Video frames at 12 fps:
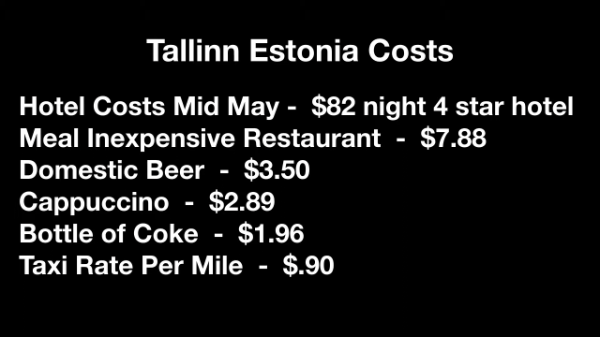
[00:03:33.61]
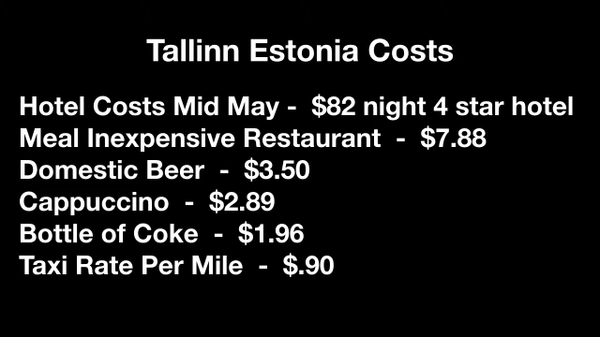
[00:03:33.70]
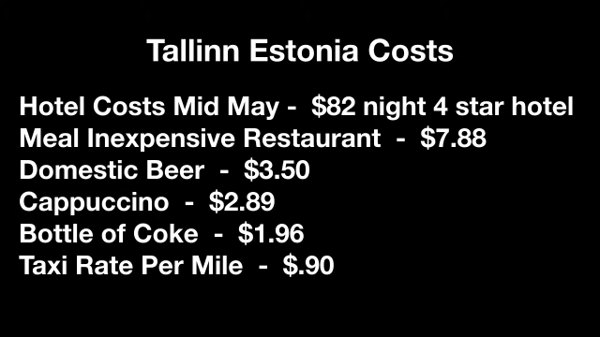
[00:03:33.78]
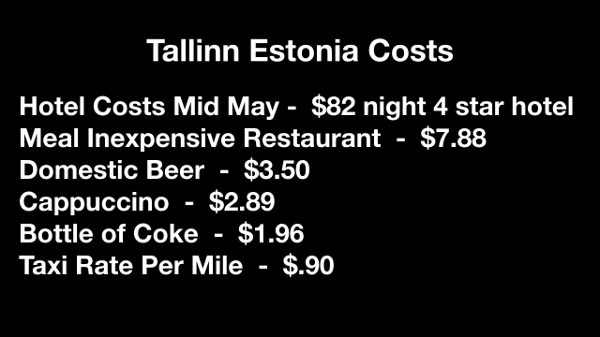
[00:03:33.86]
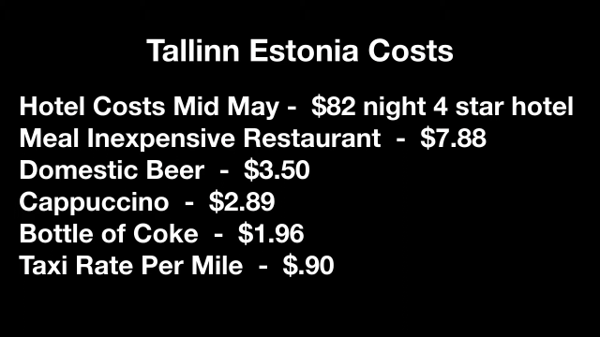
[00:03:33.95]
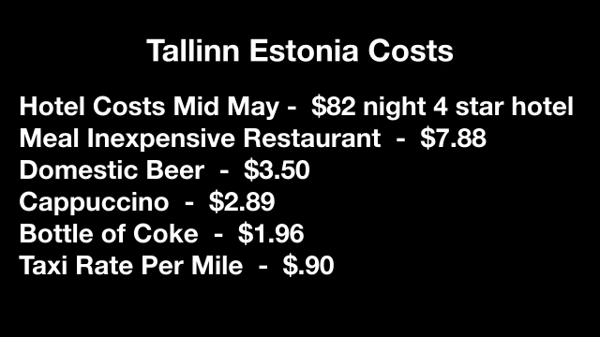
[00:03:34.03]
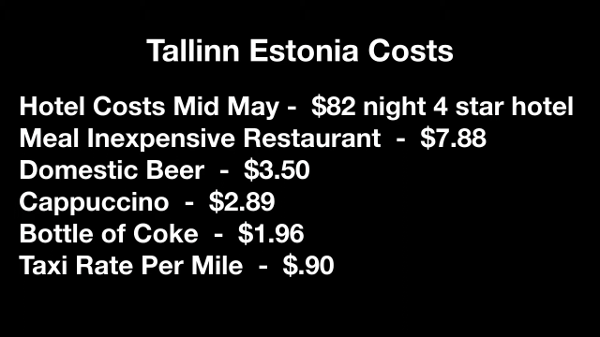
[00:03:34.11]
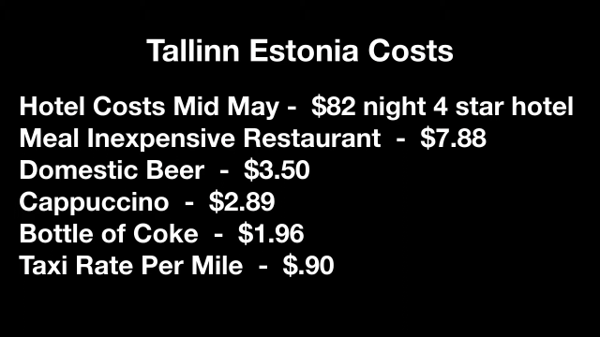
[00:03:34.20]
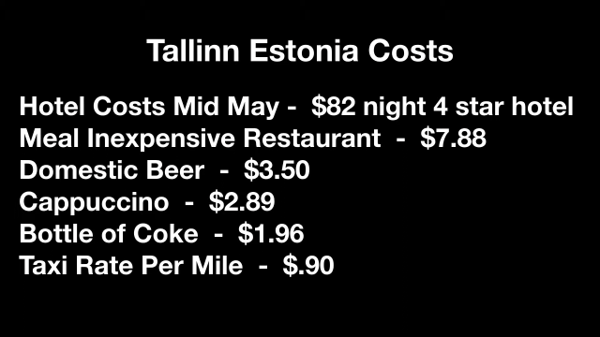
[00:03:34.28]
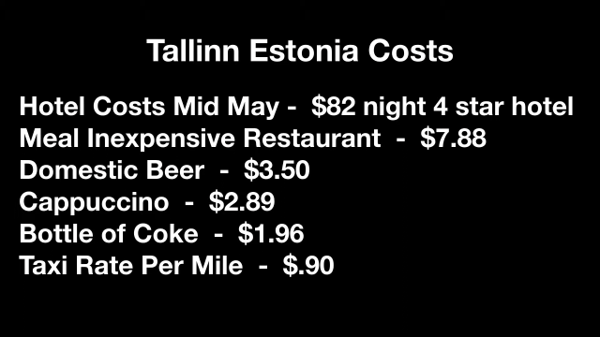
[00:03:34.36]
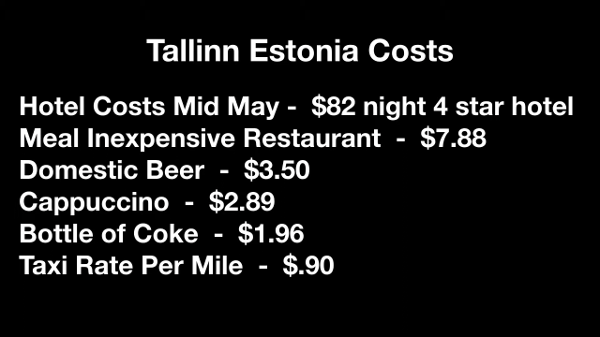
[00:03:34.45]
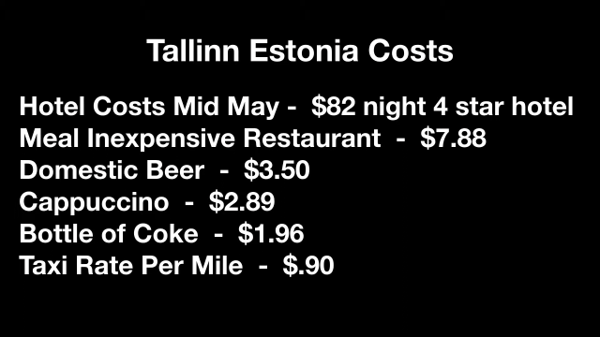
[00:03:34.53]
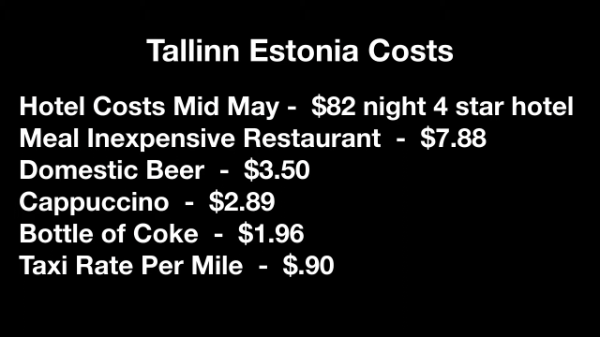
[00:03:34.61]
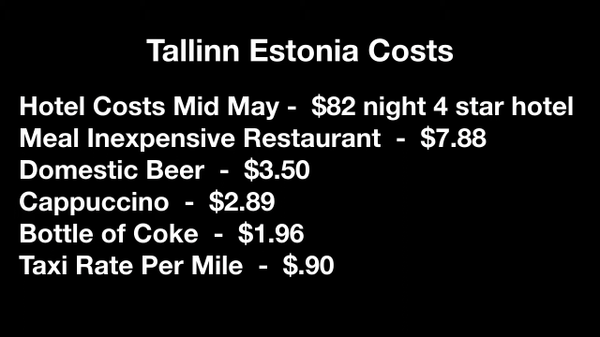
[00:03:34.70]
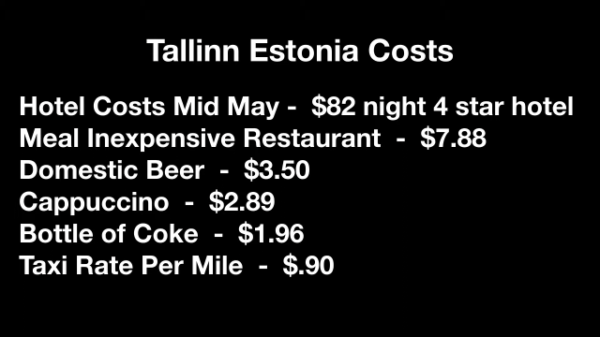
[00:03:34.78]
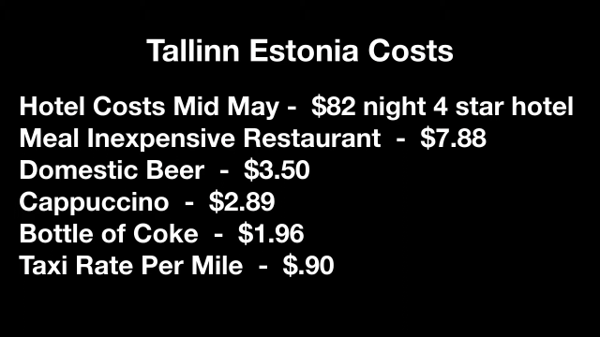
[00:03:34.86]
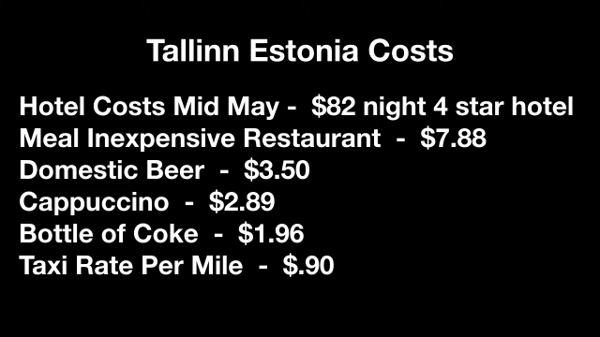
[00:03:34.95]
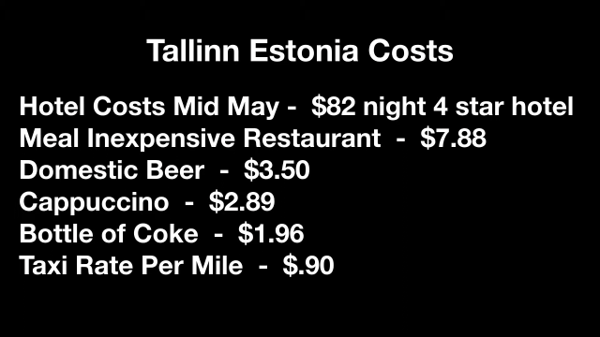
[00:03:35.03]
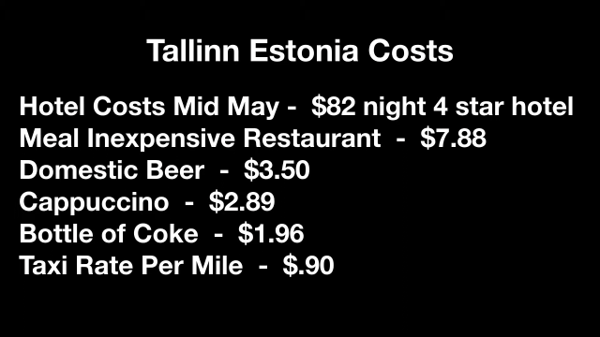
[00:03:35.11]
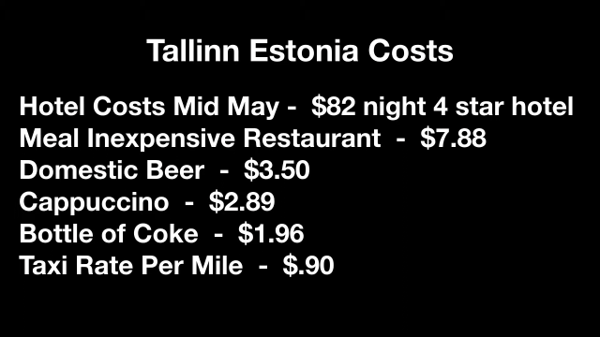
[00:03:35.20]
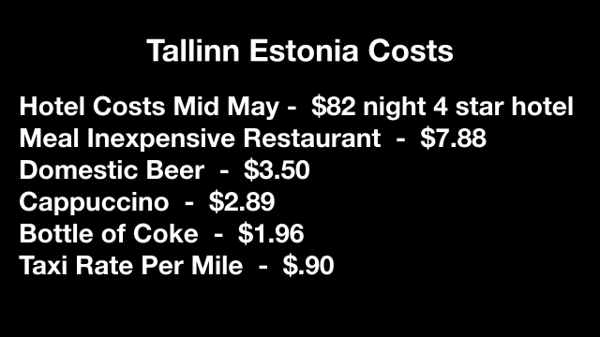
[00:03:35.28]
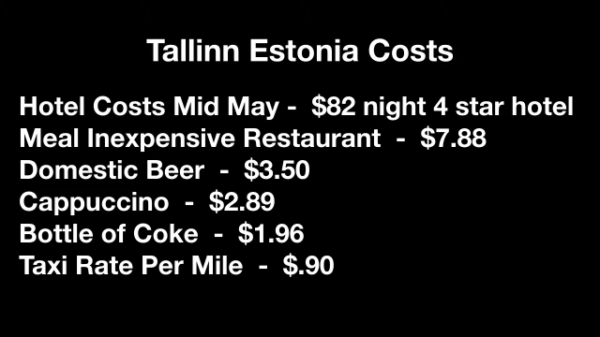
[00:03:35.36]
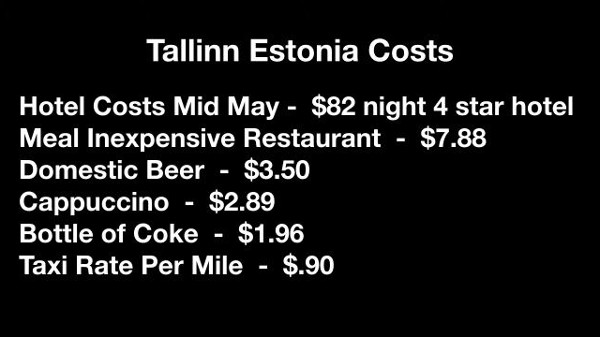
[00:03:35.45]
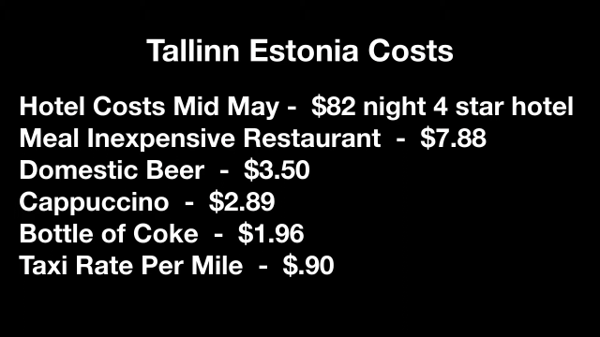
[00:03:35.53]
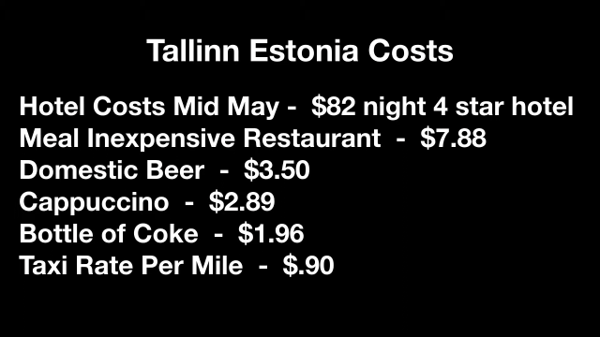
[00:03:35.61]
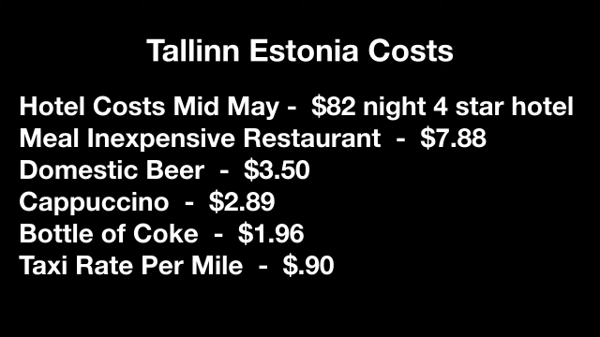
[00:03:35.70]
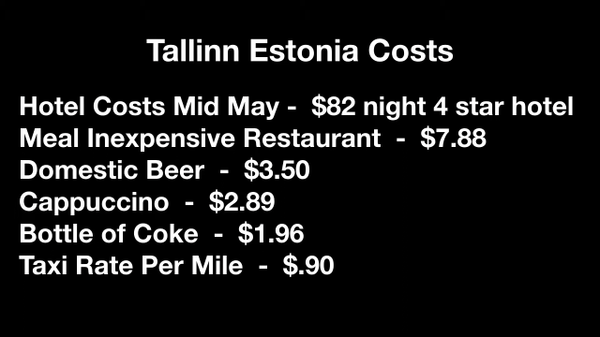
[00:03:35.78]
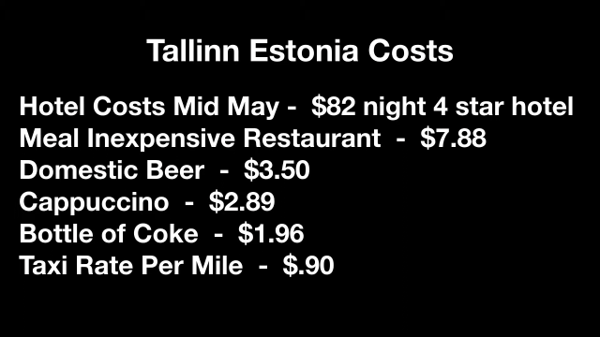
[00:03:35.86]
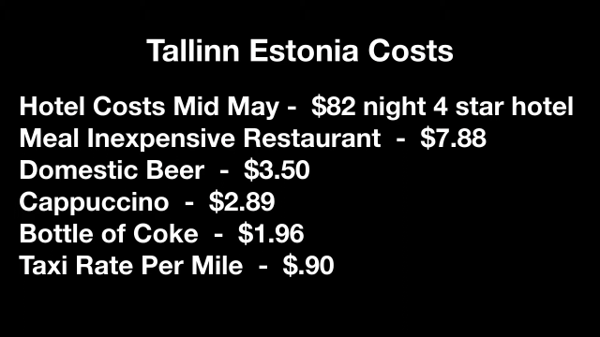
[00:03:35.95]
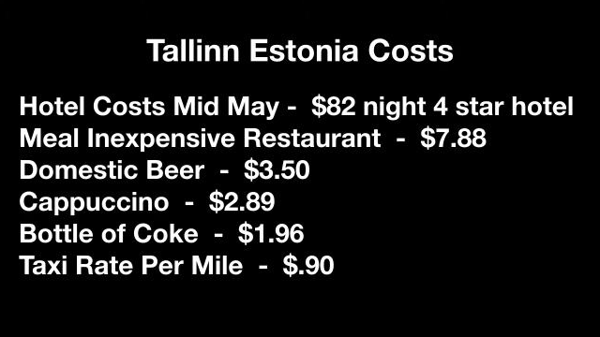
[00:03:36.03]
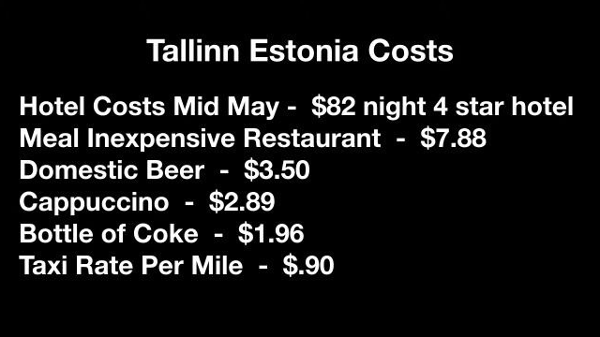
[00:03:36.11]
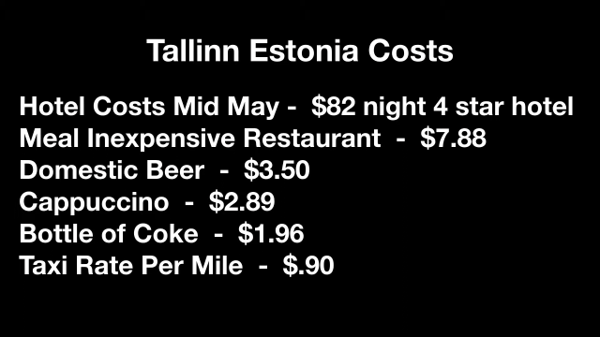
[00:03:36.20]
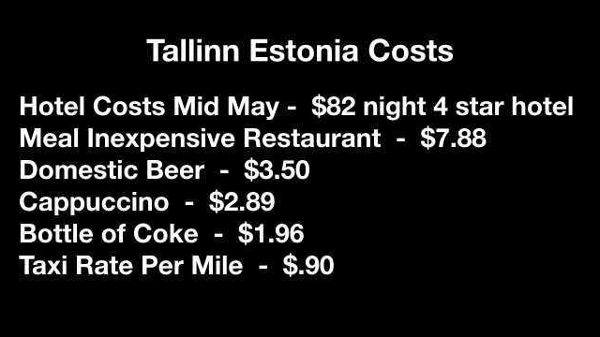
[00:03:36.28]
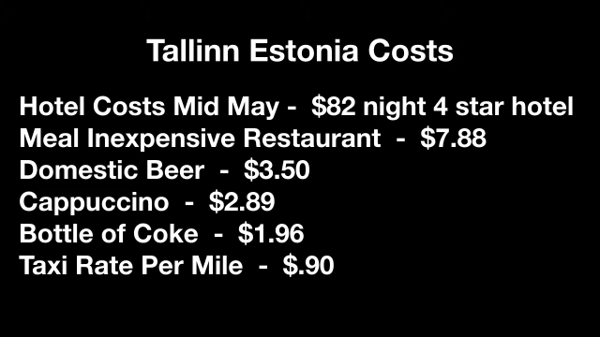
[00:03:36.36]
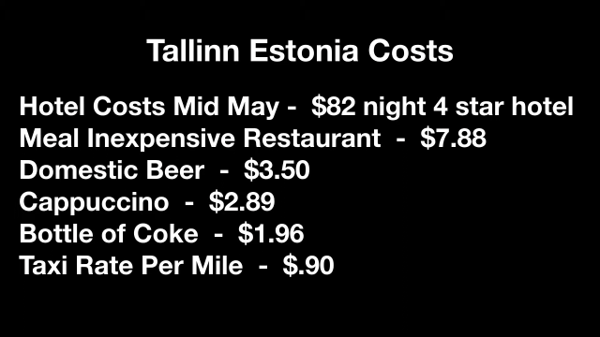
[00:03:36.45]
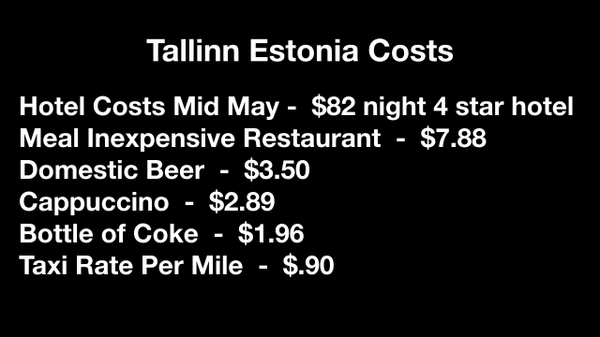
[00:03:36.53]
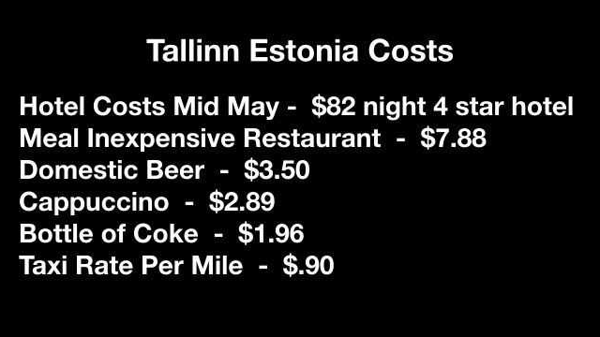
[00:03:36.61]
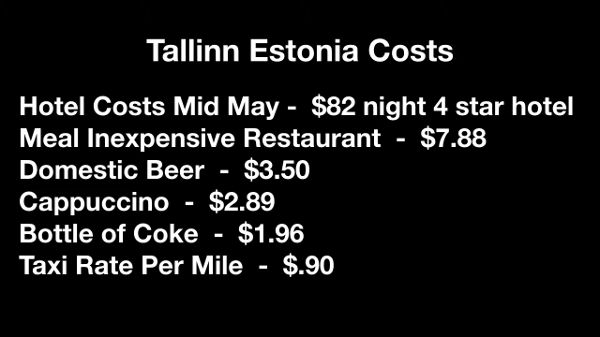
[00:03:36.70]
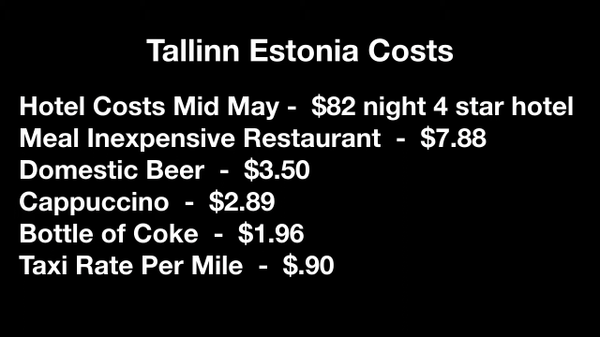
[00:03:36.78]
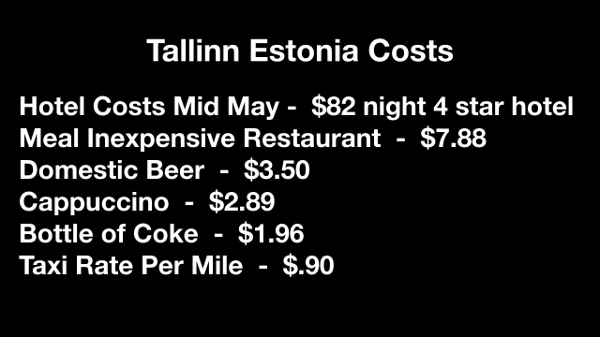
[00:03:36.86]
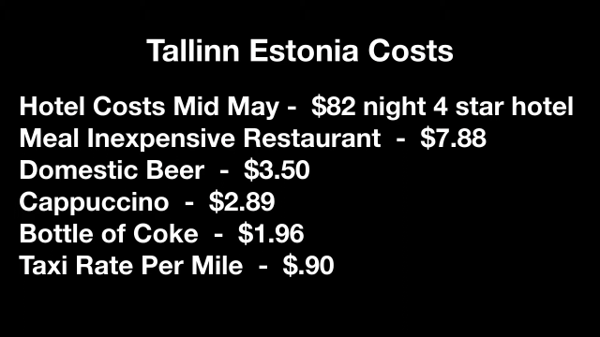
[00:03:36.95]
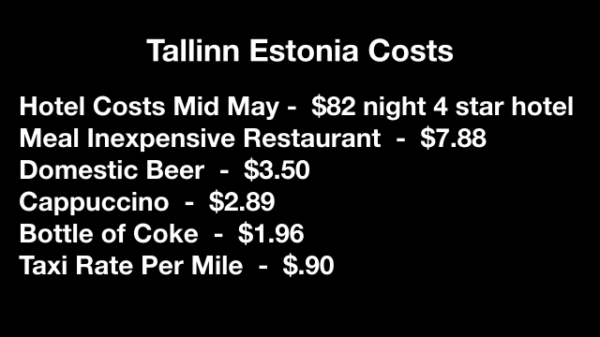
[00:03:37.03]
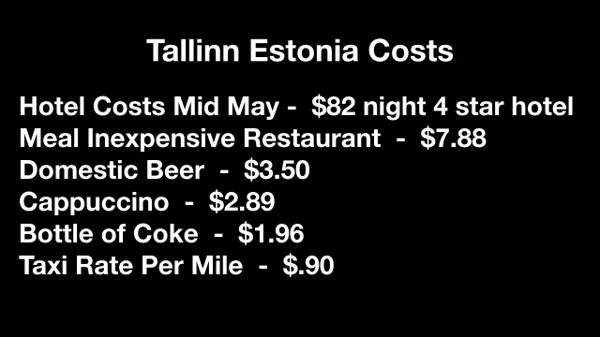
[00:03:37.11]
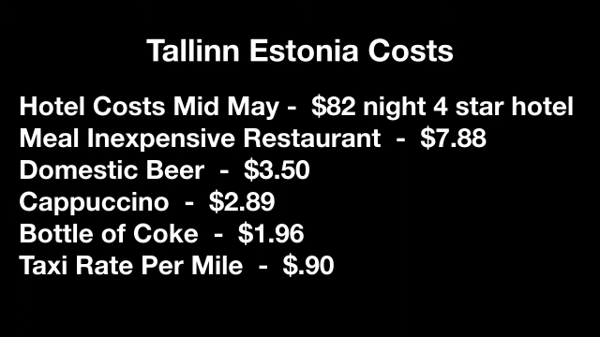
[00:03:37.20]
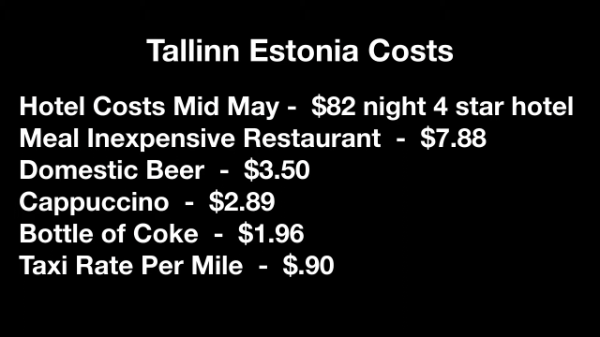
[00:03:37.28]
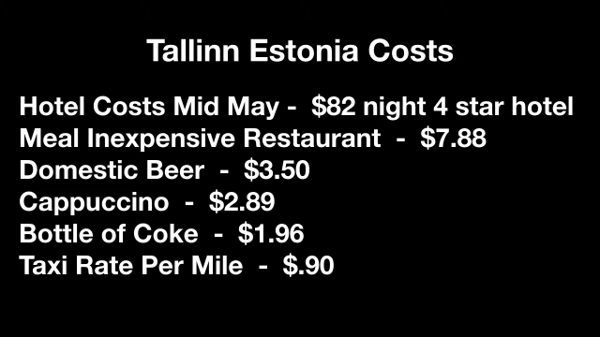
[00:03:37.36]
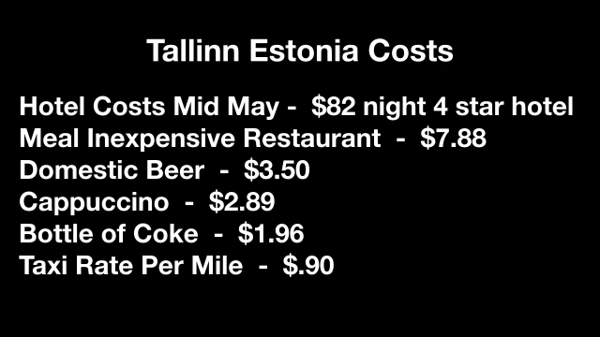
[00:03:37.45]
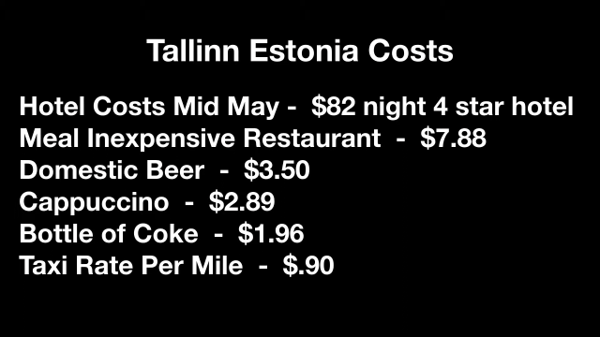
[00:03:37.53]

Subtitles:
Nobody's mouth can be seen.